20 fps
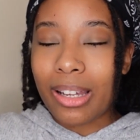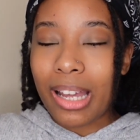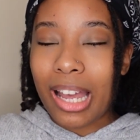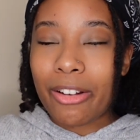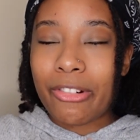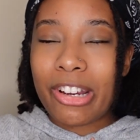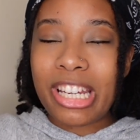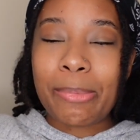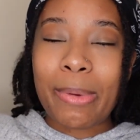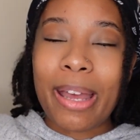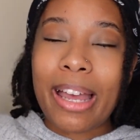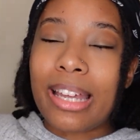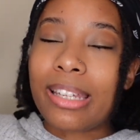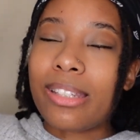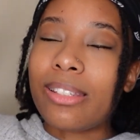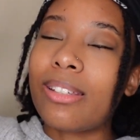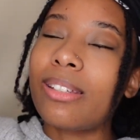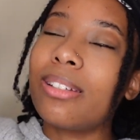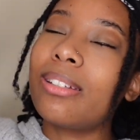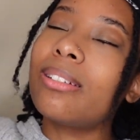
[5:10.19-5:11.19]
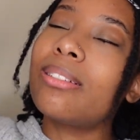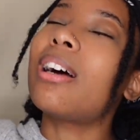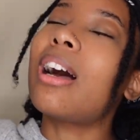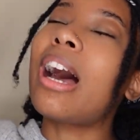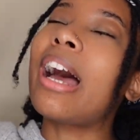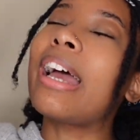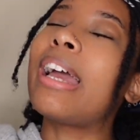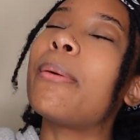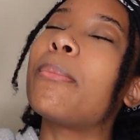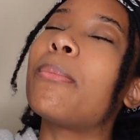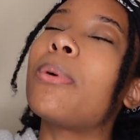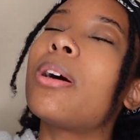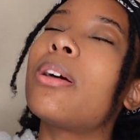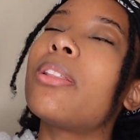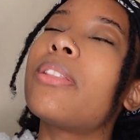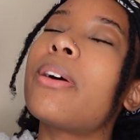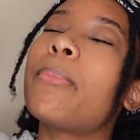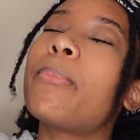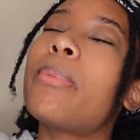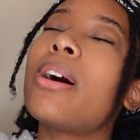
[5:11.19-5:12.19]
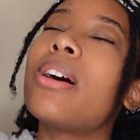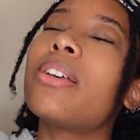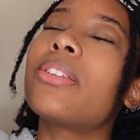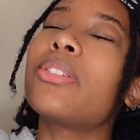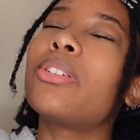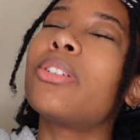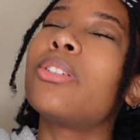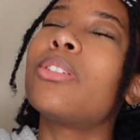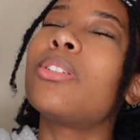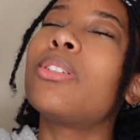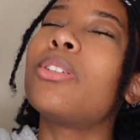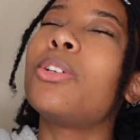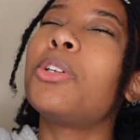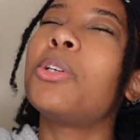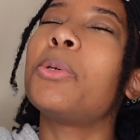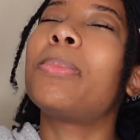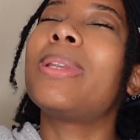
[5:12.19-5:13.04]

I raise my hand. I am that person who